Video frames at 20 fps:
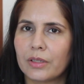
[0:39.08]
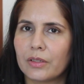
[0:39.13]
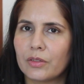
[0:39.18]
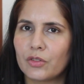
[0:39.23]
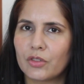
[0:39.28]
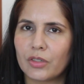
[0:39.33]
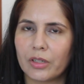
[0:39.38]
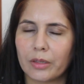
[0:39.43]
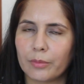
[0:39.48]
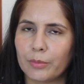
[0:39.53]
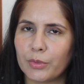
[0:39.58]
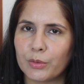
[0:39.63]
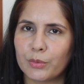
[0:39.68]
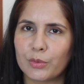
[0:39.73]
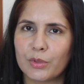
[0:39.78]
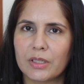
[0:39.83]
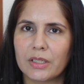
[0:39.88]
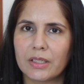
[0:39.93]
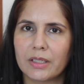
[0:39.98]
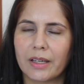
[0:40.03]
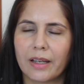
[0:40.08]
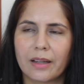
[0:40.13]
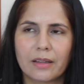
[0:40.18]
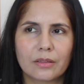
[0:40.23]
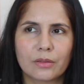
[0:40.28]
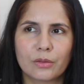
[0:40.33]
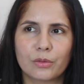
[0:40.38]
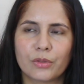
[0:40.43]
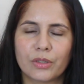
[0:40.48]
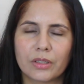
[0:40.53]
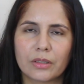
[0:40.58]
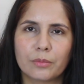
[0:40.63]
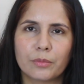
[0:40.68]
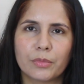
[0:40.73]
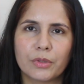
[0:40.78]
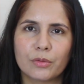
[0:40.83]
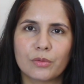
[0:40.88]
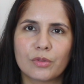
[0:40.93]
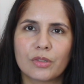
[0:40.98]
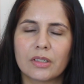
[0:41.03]
in J beauty and Korean
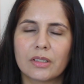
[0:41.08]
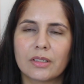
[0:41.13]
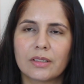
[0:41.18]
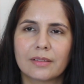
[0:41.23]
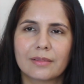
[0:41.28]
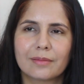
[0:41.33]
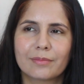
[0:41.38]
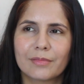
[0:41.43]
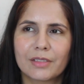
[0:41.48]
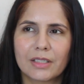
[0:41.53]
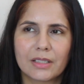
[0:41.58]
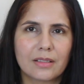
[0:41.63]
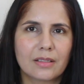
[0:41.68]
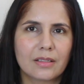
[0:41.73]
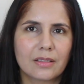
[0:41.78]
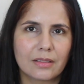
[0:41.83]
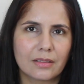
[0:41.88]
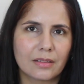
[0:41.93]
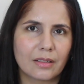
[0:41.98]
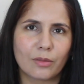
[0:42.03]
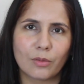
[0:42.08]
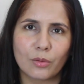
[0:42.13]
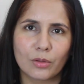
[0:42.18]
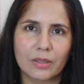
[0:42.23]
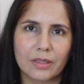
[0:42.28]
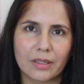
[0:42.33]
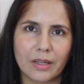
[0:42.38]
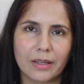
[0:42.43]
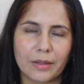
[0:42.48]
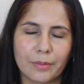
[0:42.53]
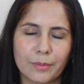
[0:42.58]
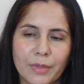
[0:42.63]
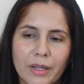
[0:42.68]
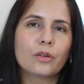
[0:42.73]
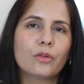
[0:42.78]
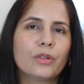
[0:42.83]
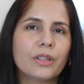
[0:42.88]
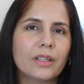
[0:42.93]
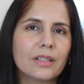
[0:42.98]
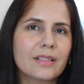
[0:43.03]
beauty since a long time.
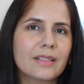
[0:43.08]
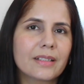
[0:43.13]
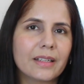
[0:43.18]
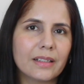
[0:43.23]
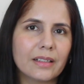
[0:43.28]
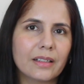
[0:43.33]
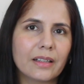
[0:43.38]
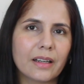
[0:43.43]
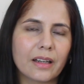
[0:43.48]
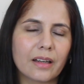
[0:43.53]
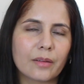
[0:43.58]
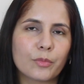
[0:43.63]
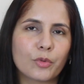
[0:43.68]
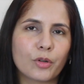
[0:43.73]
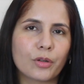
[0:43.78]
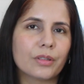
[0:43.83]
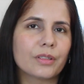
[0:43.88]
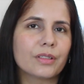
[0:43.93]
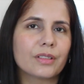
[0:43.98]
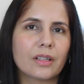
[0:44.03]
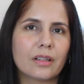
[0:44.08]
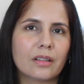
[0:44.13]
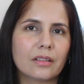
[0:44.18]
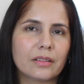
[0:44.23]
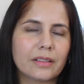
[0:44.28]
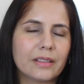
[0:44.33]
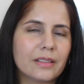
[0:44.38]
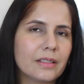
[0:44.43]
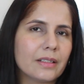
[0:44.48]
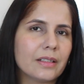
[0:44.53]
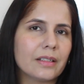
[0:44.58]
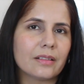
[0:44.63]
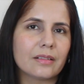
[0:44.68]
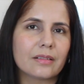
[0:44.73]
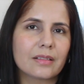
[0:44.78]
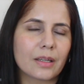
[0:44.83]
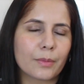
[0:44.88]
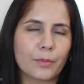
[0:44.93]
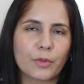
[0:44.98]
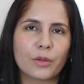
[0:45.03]
Korean skincare products are indeed
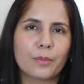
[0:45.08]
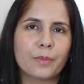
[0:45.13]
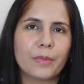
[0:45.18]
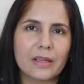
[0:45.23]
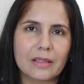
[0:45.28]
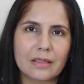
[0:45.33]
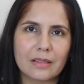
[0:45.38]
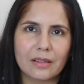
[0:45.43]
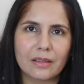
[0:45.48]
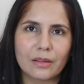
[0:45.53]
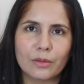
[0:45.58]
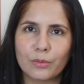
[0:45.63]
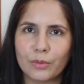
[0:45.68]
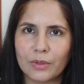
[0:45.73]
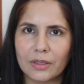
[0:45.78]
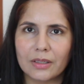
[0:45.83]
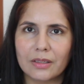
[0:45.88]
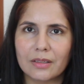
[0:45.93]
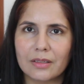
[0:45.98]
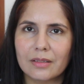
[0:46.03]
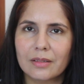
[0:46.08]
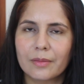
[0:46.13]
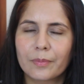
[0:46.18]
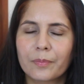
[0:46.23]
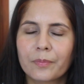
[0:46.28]
some of the best in the world.